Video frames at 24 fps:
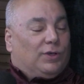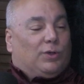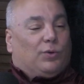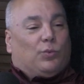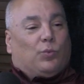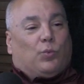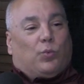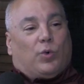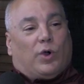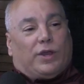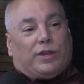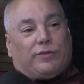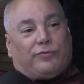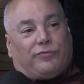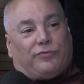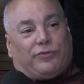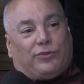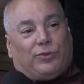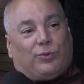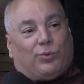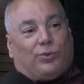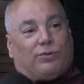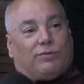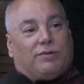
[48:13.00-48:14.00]
What if
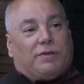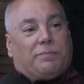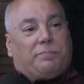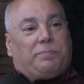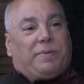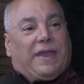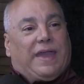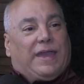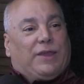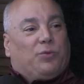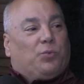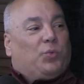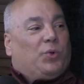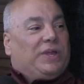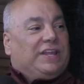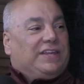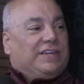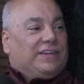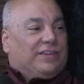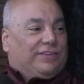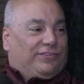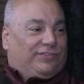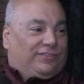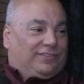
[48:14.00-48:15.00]
you were a bad
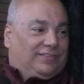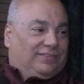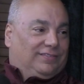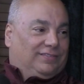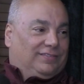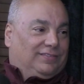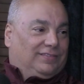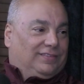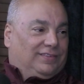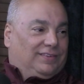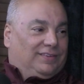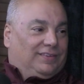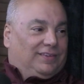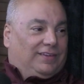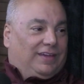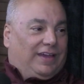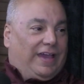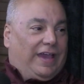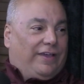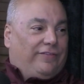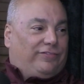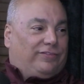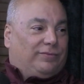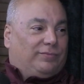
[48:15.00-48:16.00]
witness? I
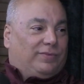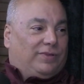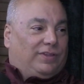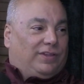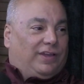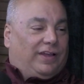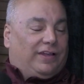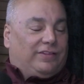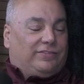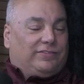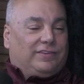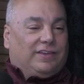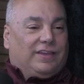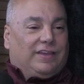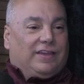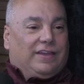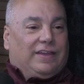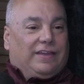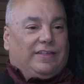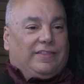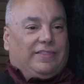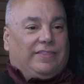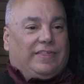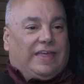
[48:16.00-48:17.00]
have some clients
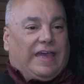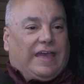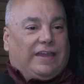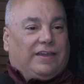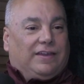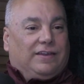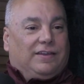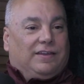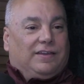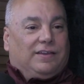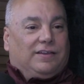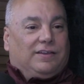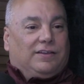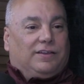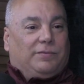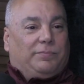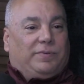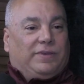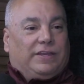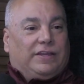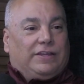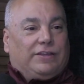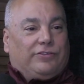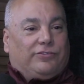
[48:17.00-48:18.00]
that could
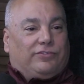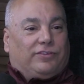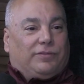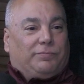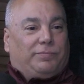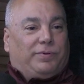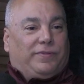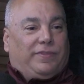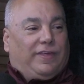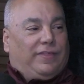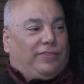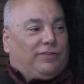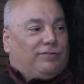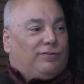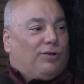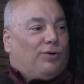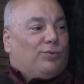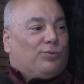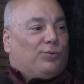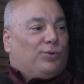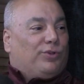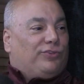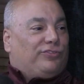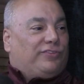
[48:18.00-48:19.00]
be innocent, but they're their
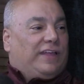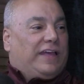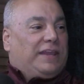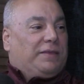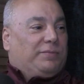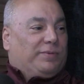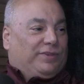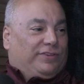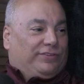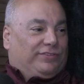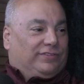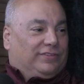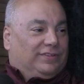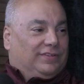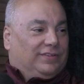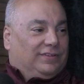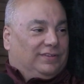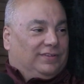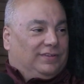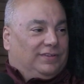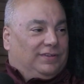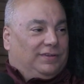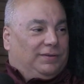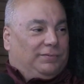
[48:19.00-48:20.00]
own worst enemies
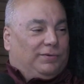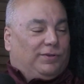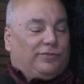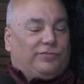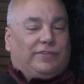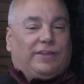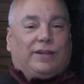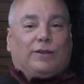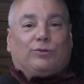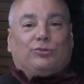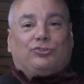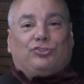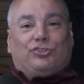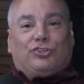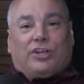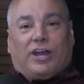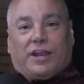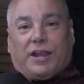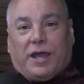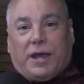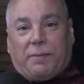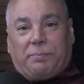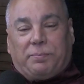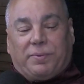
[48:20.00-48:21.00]
because they don't shut
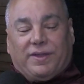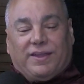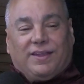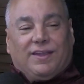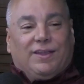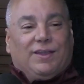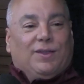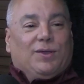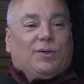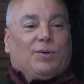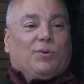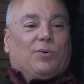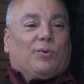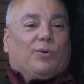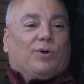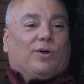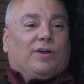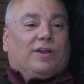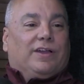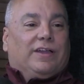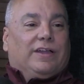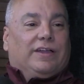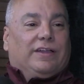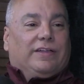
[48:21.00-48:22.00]
up,
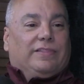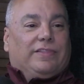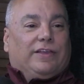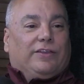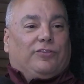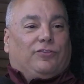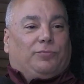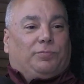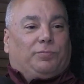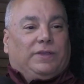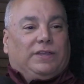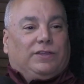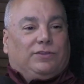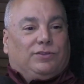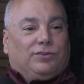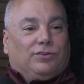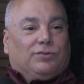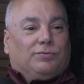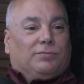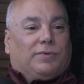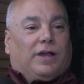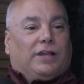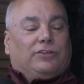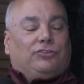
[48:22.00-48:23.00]
or they speak too
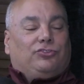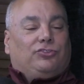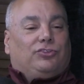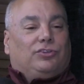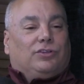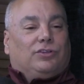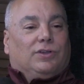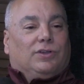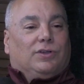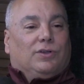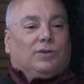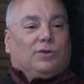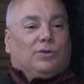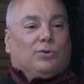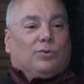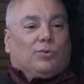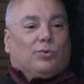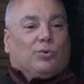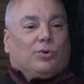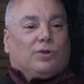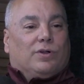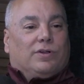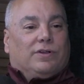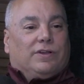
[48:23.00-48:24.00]
much,
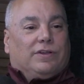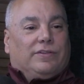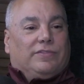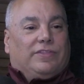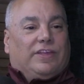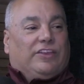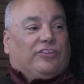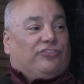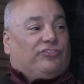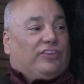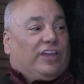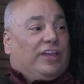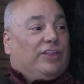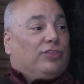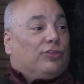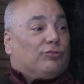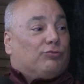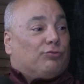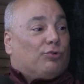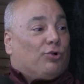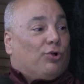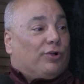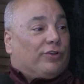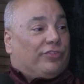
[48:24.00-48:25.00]
or they say the
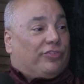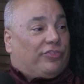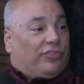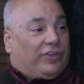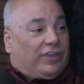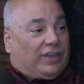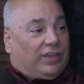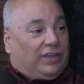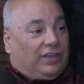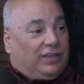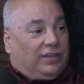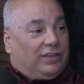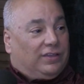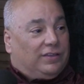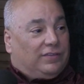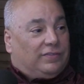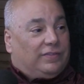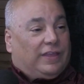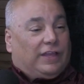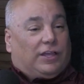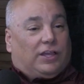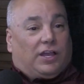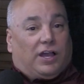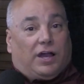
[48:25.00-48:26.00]
wrong thing.
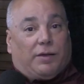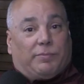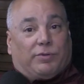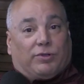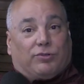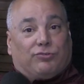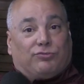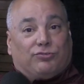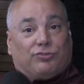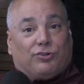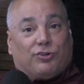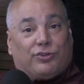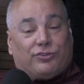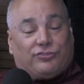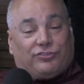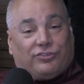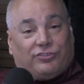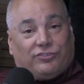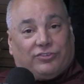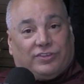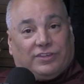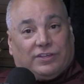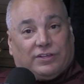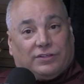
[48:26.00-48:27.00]
They come across
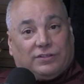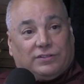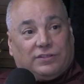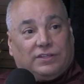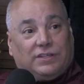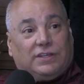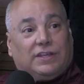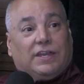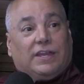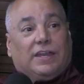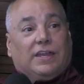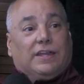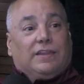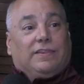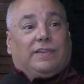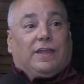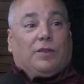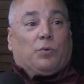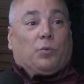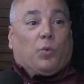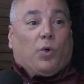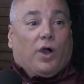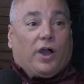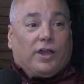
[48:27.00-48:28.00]
as guilty. They
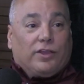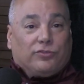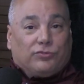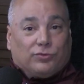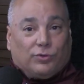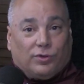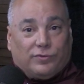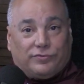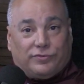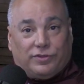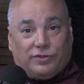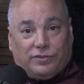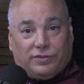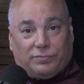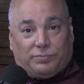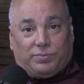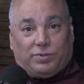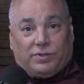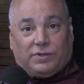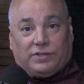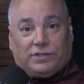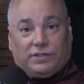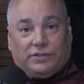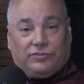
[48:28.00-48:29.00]
wise off to the
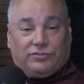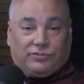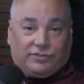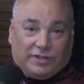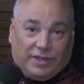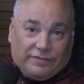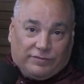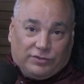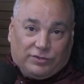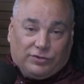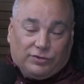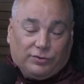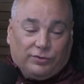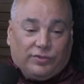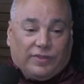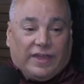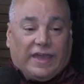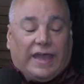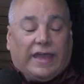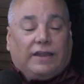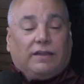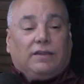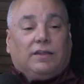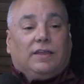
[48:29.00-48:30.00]
police. Never do
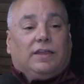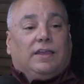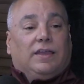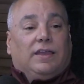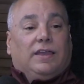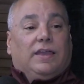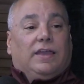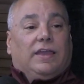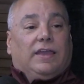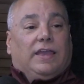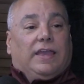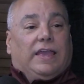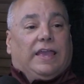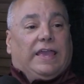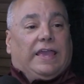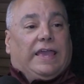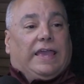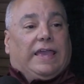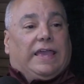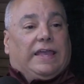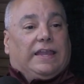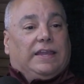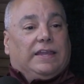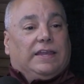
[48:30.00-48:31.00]
that.
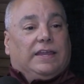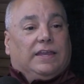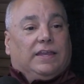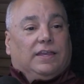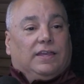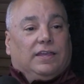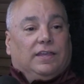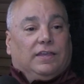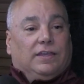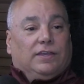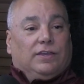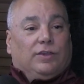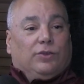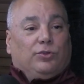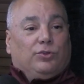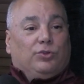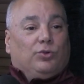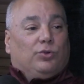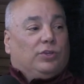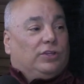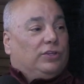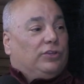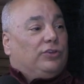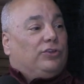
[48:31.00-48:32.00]
And
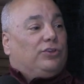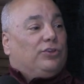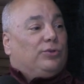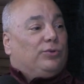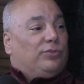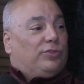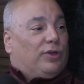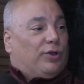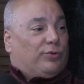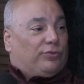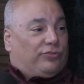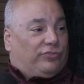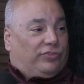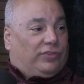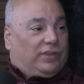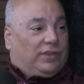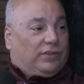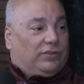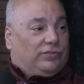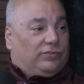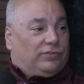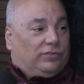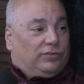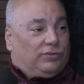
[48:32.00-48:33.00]
you didn't do those things,
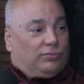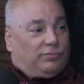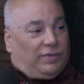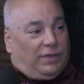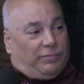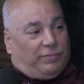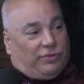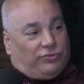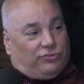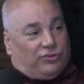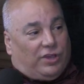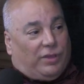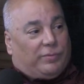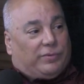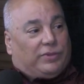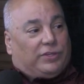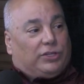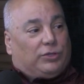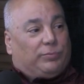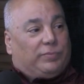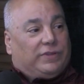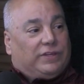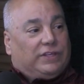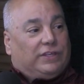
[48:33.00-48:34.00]
so you made my job a
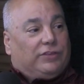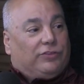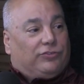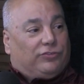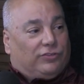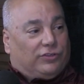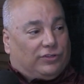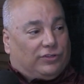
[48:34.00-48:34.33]
little bit easier.